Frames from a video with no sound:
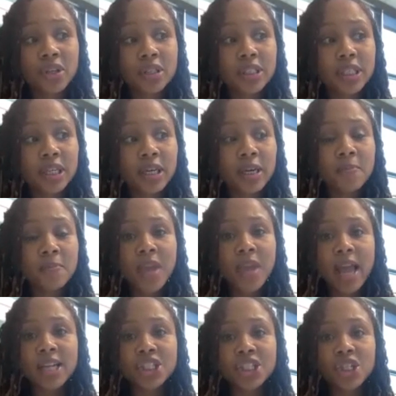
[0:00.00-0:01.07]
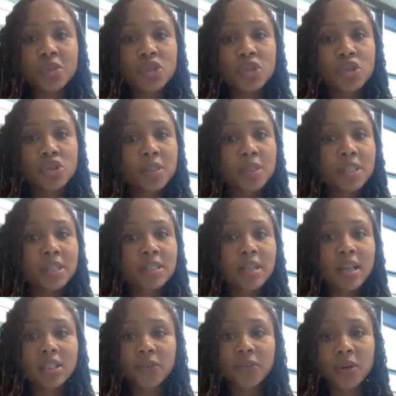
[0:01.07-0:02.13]
earlier, and she was super
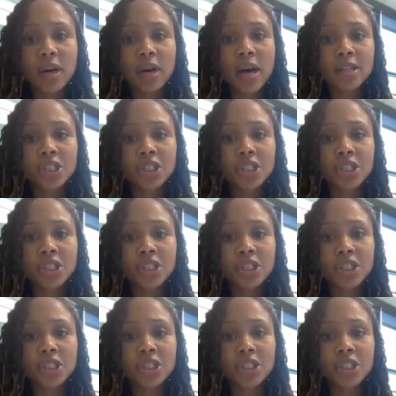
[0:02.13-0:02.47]
successful.